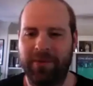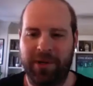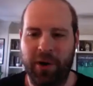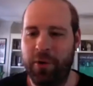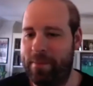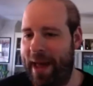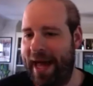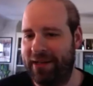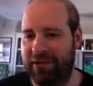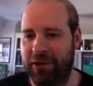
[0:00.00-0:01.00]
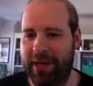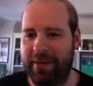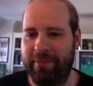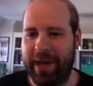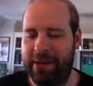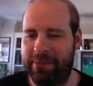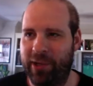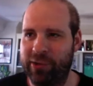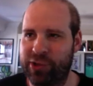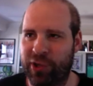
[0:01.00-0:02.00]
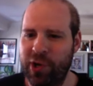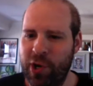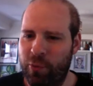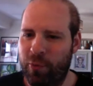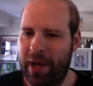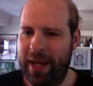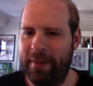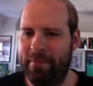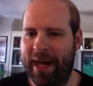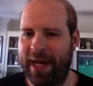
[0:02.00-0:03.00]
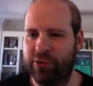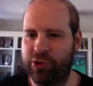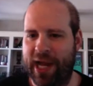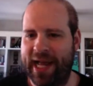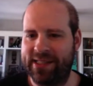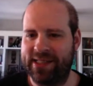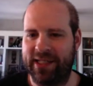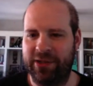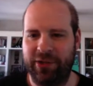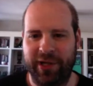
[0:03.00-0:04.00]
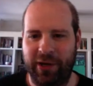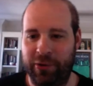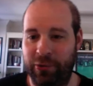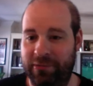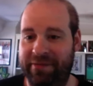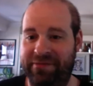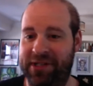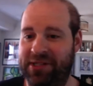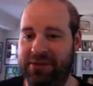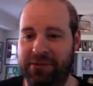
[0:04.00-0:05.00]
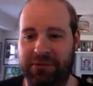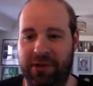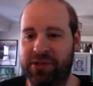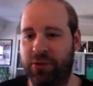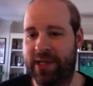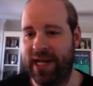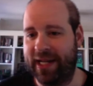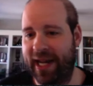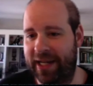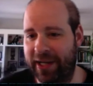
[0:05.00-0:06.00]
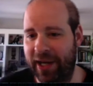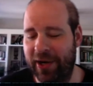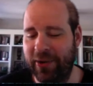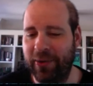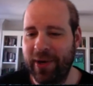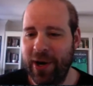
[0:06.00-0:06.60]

going back a little bit in pop culture, when Michael Jackson, who left us close to a decade ago,